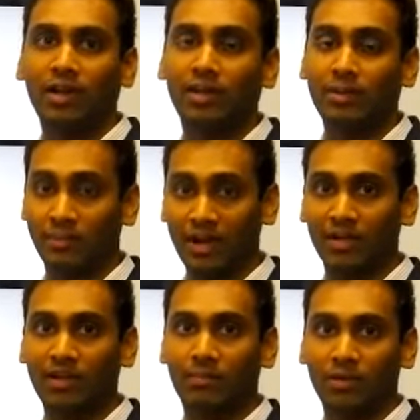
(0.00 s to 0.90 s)
the
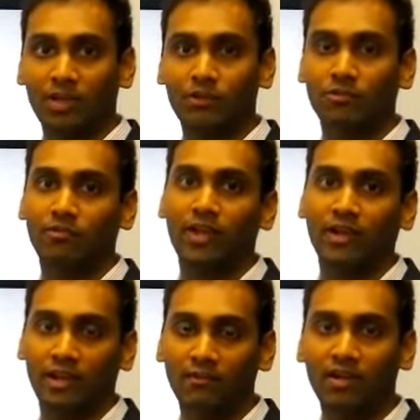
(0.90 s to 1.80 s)
practical application of
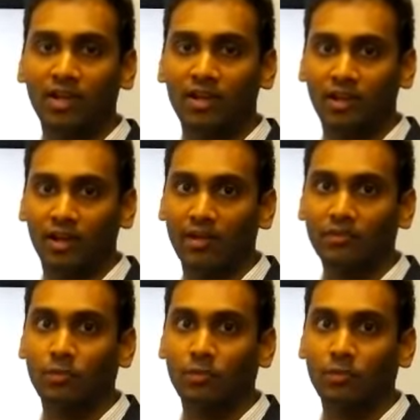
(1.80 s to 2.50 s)
that every day in our lives